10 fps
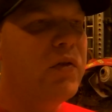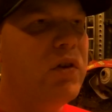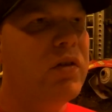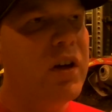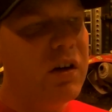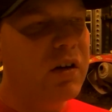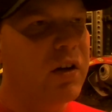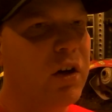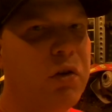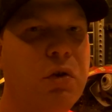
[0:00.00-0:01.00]
you an error
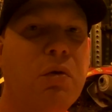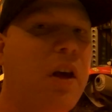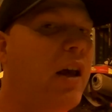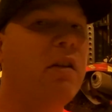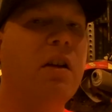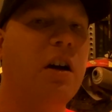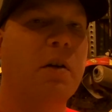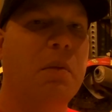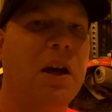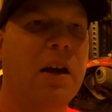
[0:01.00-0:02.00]
code, you can't
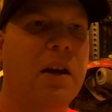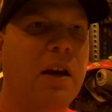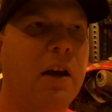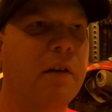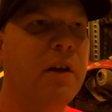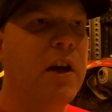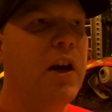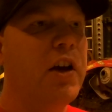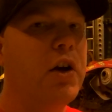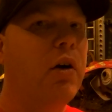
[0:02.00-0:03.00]
log back in,
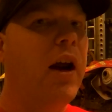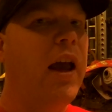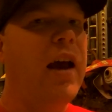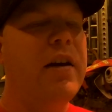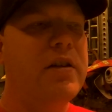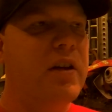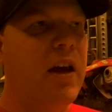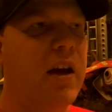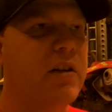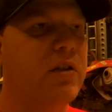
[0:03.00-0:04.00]
your ad is
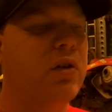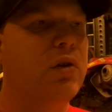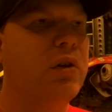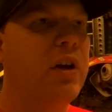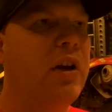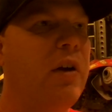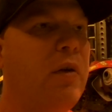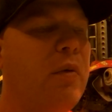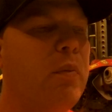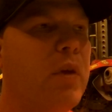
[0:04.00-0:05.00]
canceled,
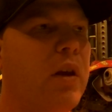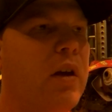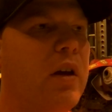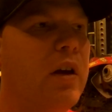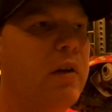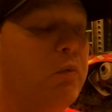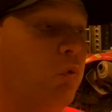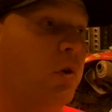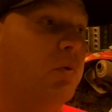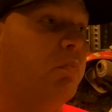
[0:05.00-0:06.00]

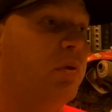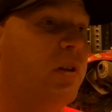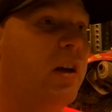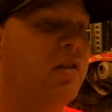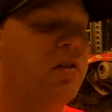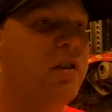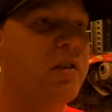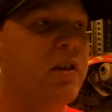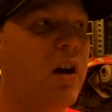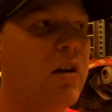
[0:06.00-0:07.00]
which potentially
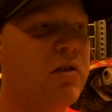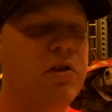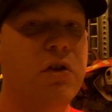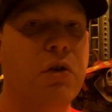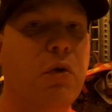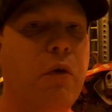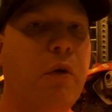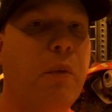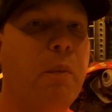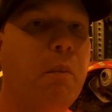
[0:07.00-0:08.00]
is costing you
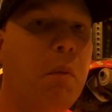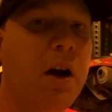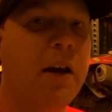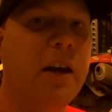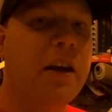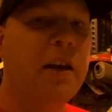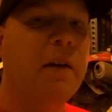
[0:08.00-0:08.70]
money,